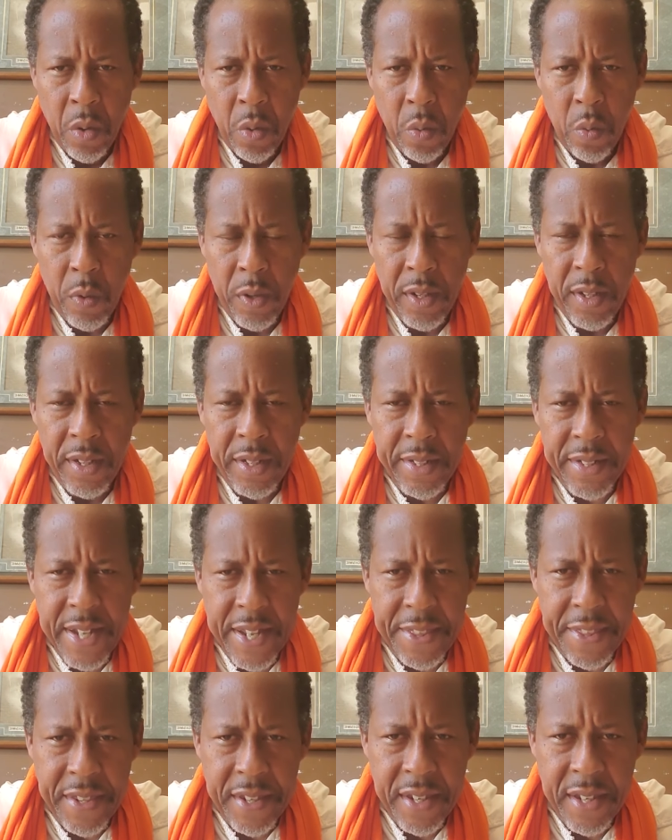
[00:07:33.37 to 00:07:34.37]
We looked
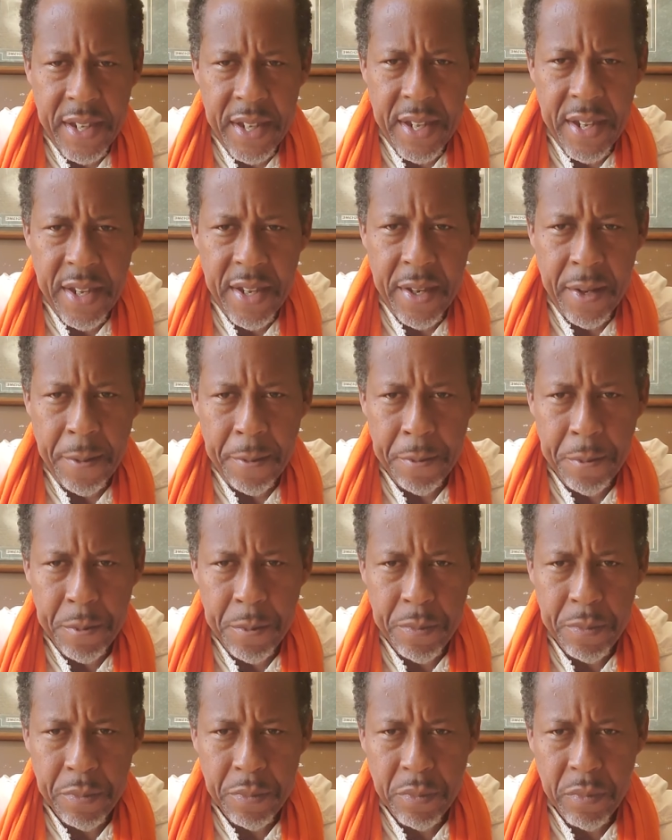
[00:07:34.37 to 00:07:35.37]
at the
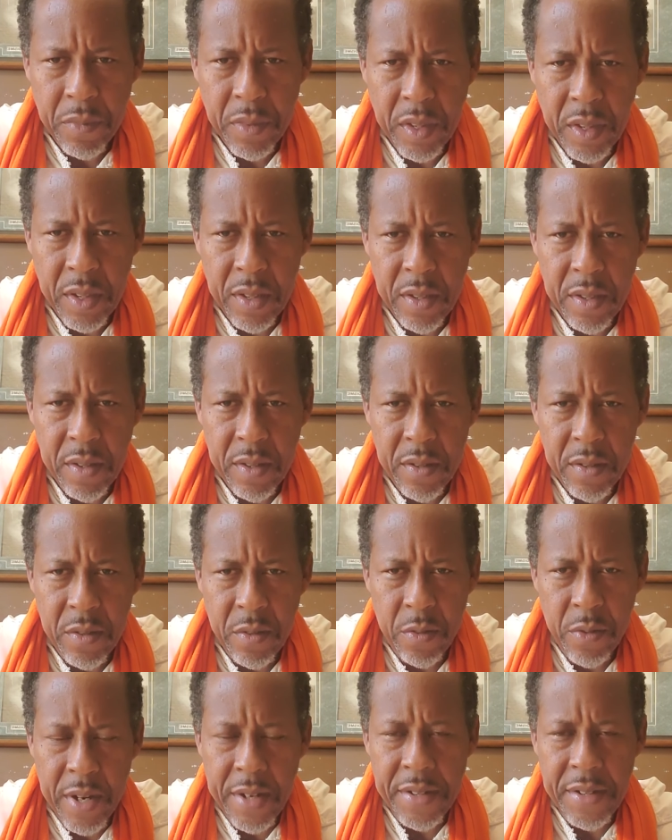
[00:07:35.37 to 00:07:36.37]

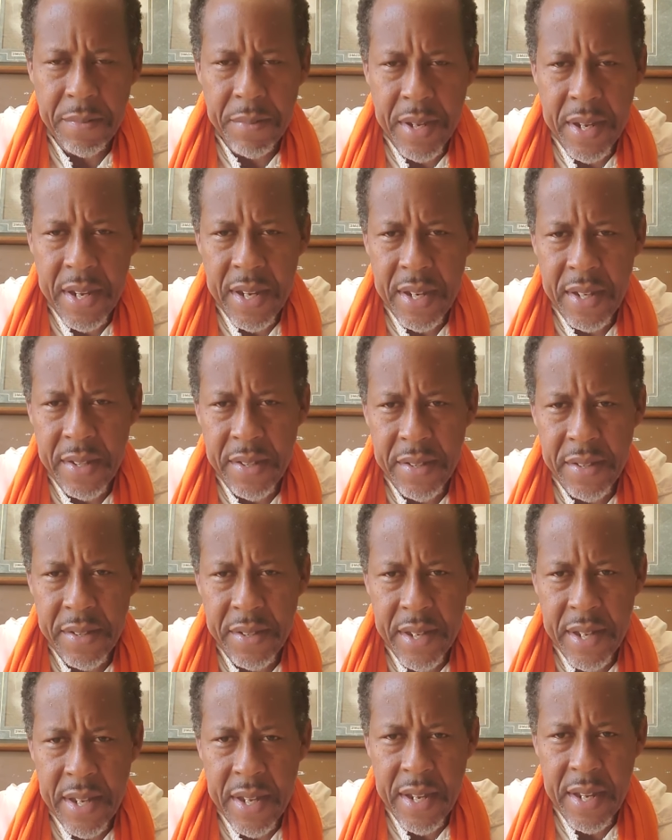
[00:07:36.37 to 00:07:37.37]
resumes
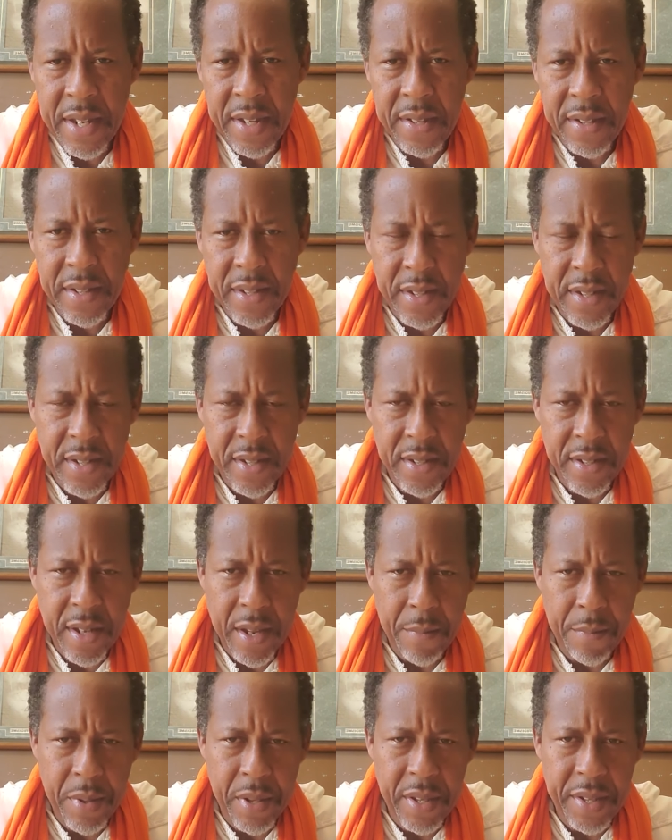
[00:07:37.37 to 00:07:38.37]
and the
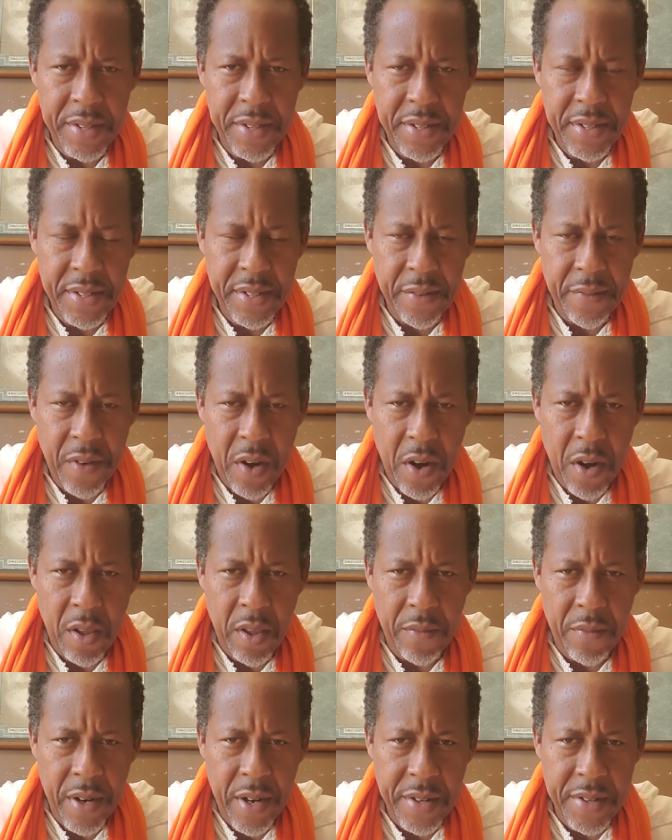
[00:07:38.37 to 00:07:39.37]
abilities of all
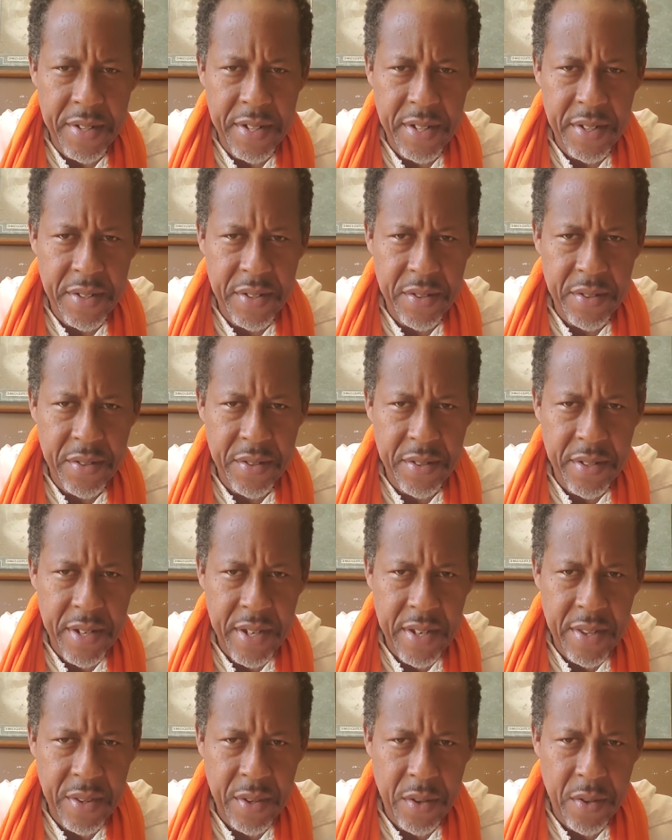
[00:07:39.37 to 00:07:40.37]
of our teachers
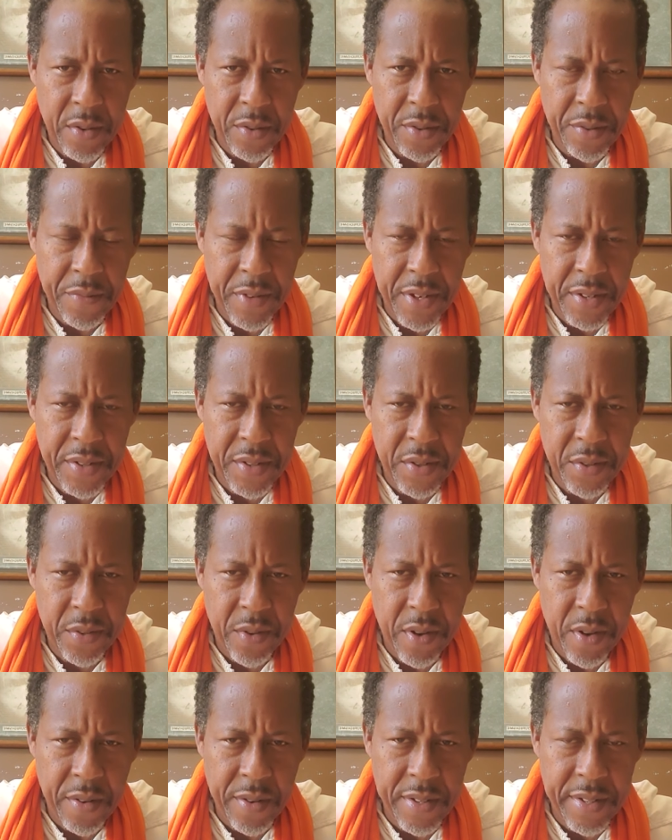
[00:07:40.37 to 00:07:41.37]
and those of us who
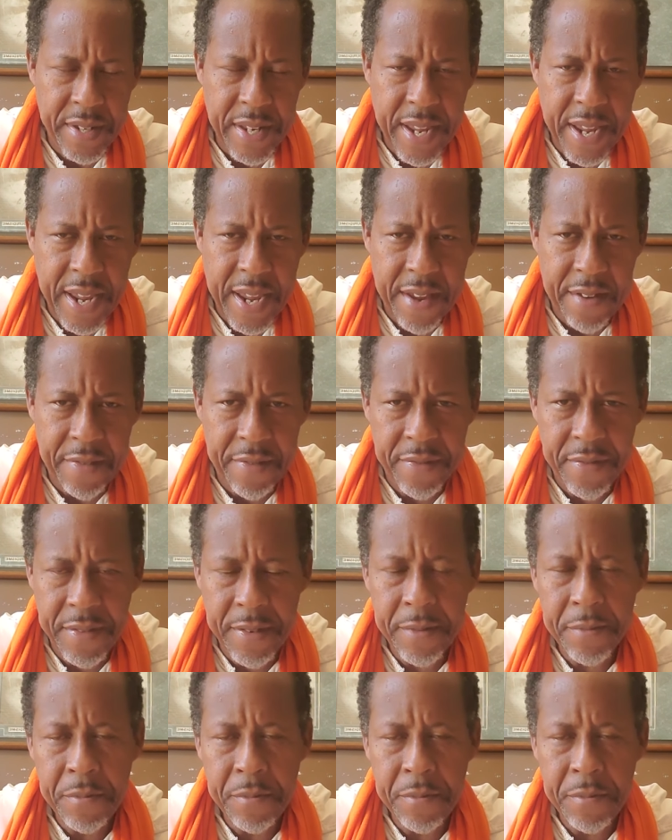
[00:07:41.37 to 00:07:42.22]
are on staff.